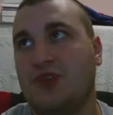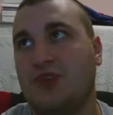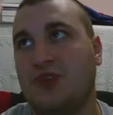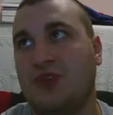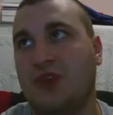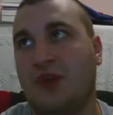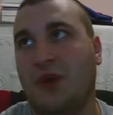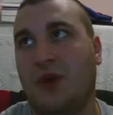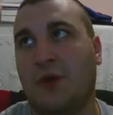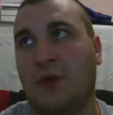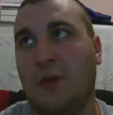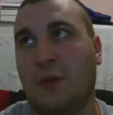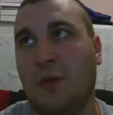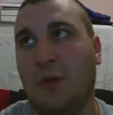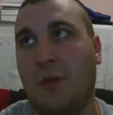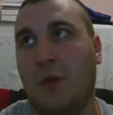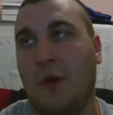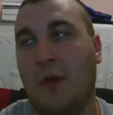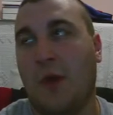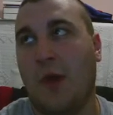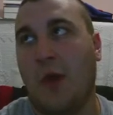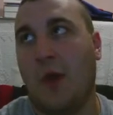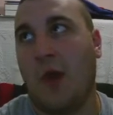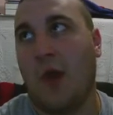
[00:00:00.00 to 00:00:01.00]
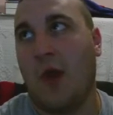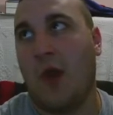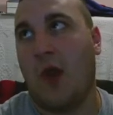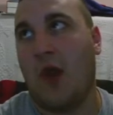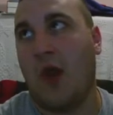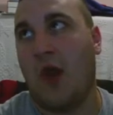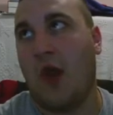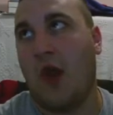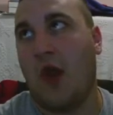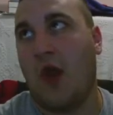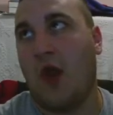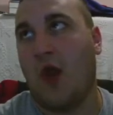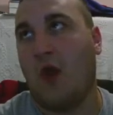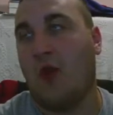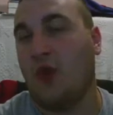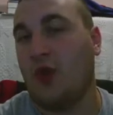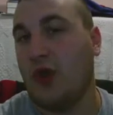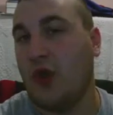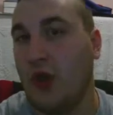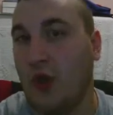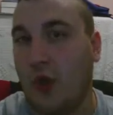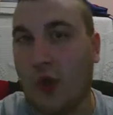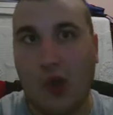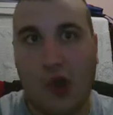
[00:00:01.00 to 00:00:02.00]
you know,
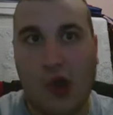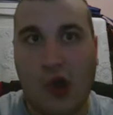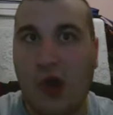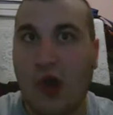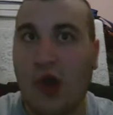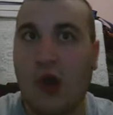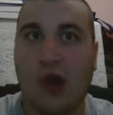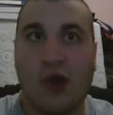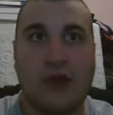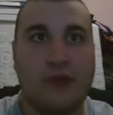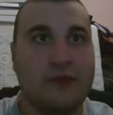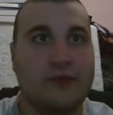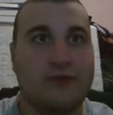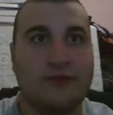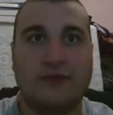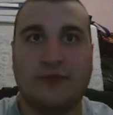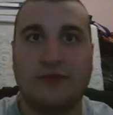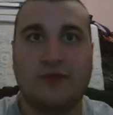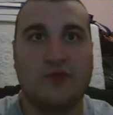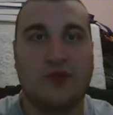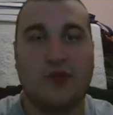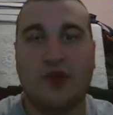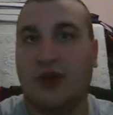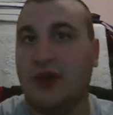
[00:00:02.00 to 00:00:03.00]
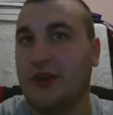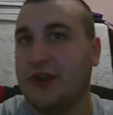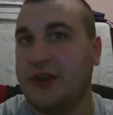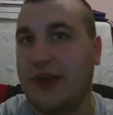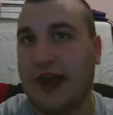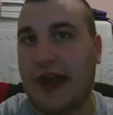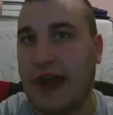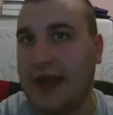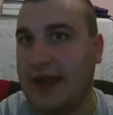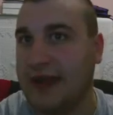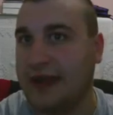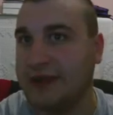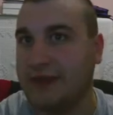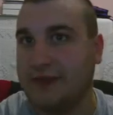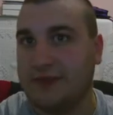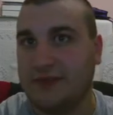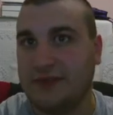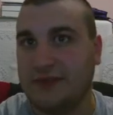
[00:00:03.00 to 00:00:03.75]
we we're all we all die.